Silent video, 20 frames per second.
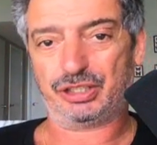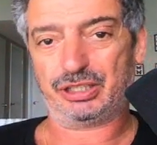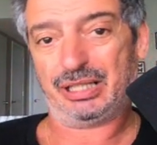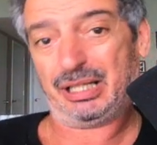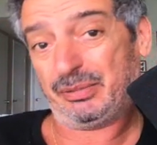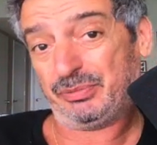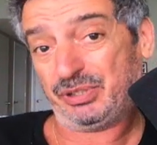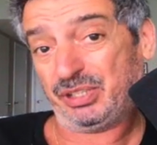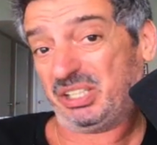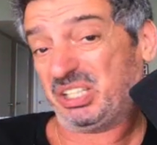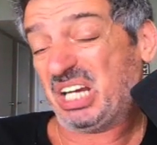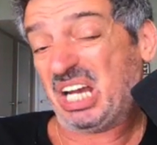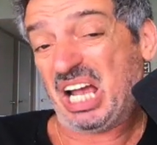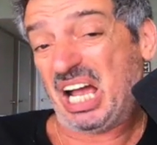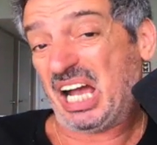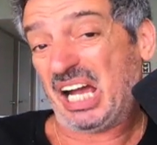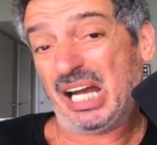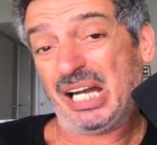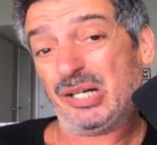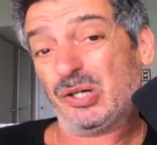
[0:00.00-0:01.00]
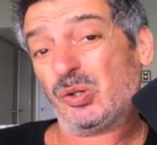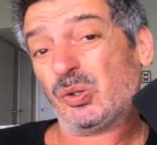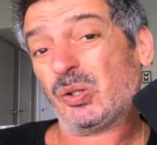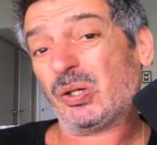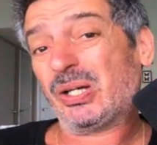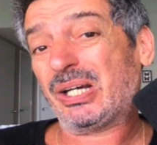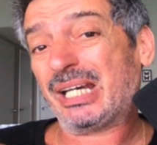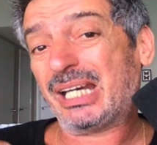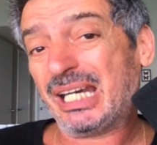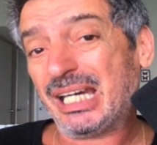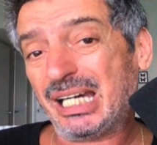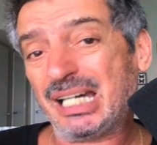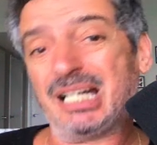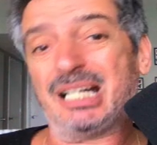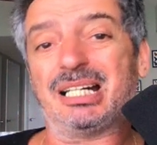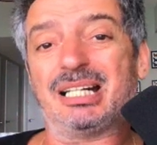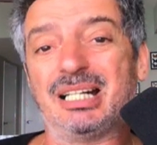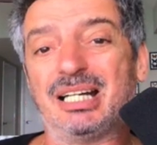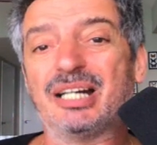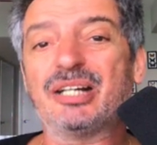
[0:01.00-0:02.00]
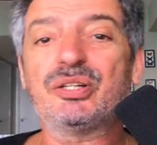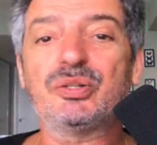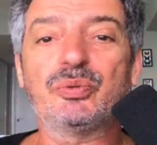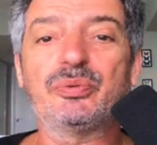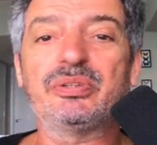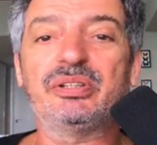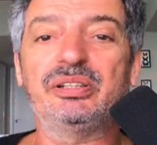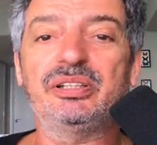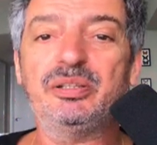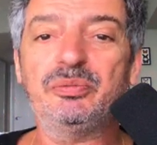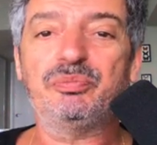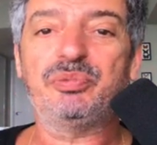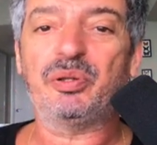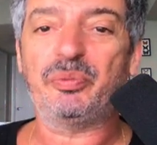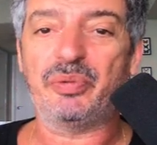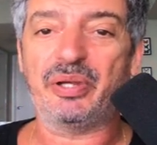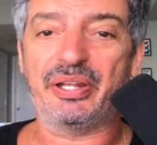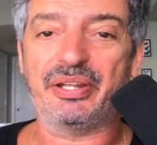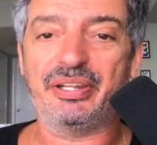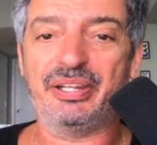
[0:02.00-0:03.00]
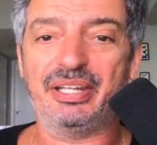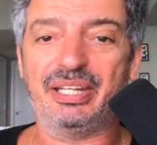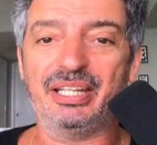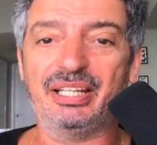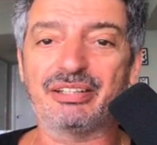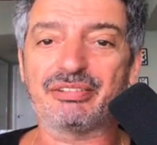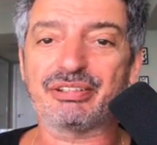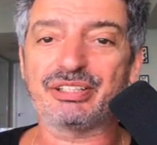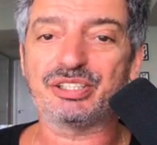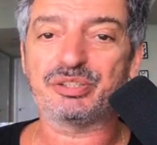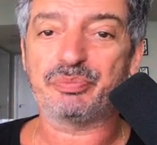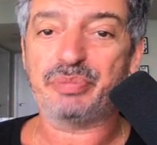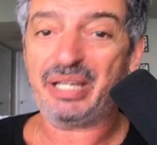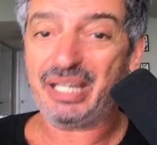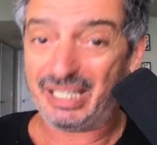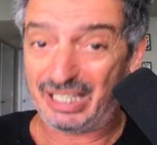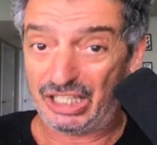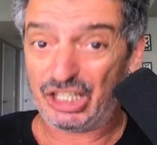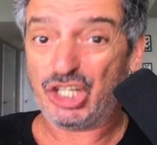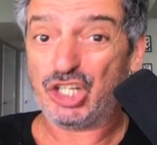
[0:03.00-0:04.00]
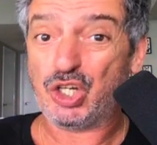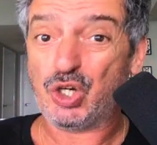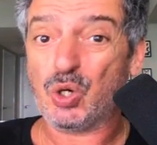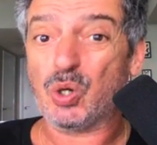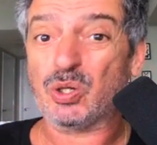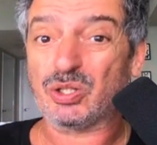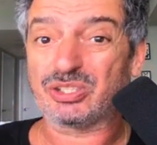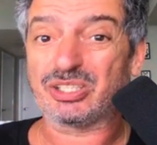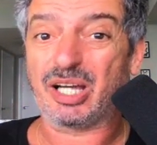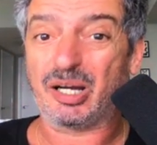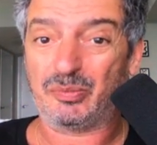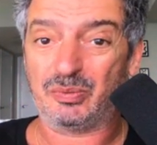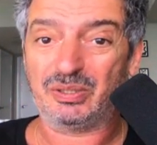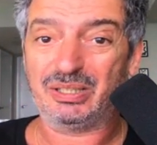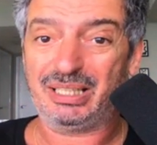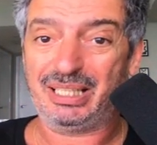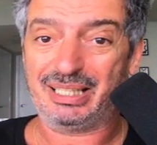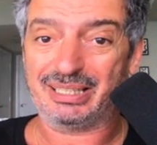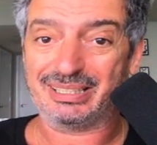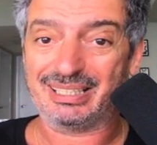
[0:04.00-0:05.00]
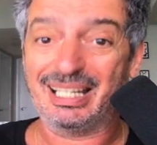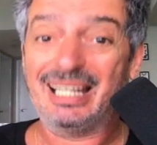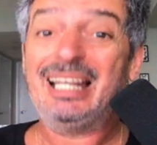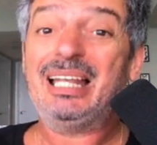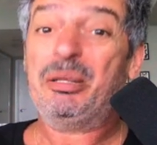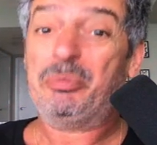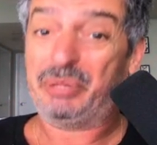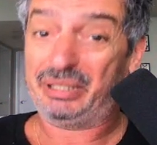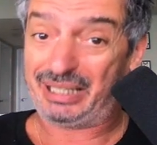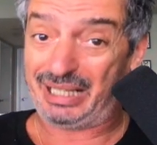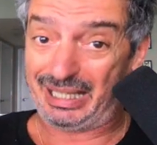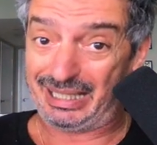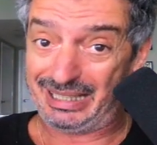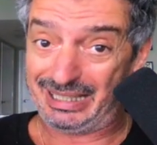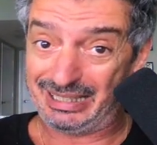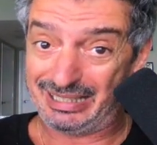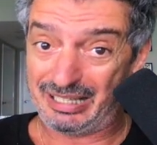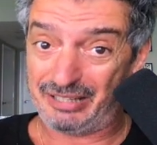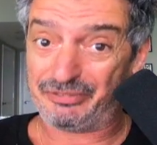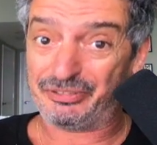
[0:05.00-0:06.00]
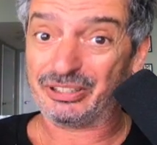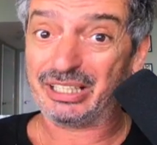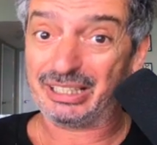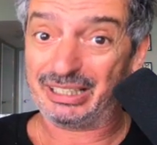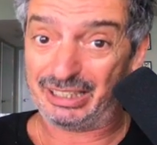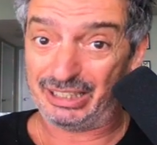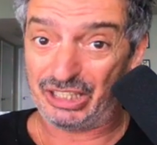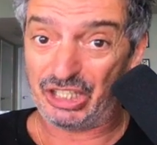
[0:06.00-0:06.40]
I'm saying, I don't care how you will implement increase pay in your subclass, but I definitely